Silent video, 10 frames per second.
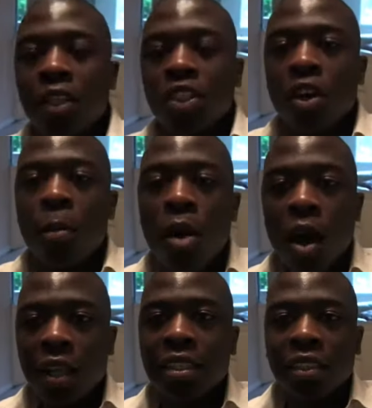as you know,
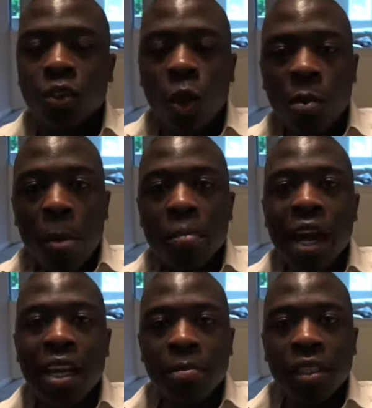marketing is all about
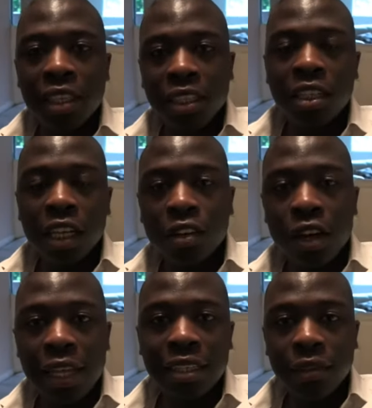branding, positioning,
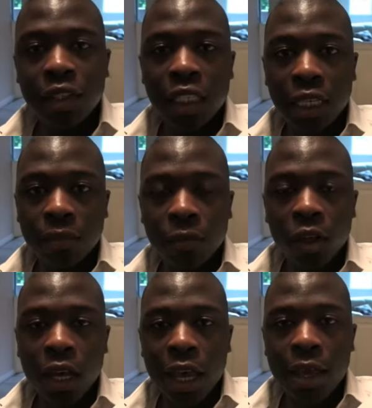creativity,
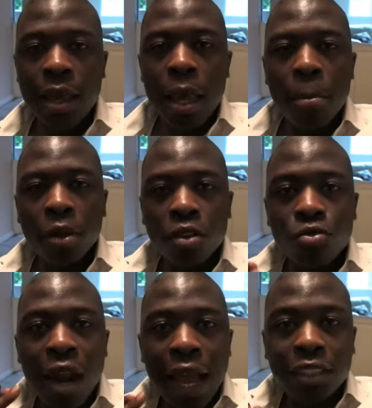okay? But the
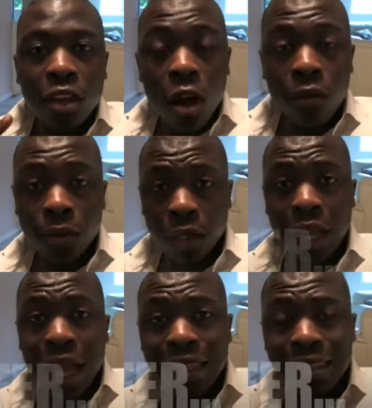right offer
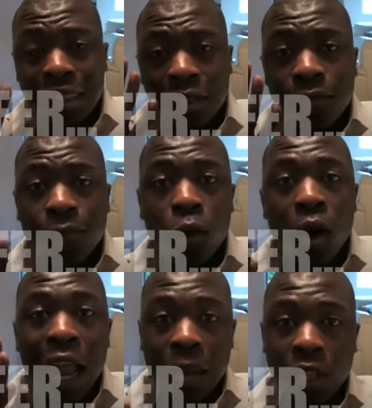has these
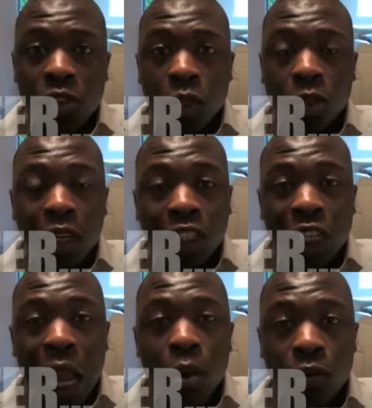4 elements which I want to
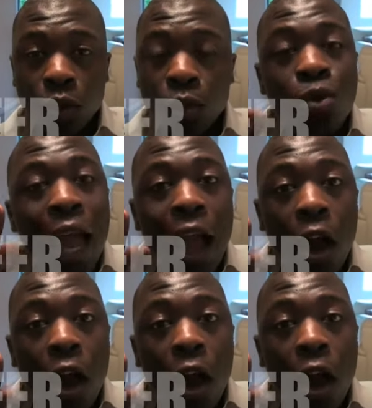share with you. The right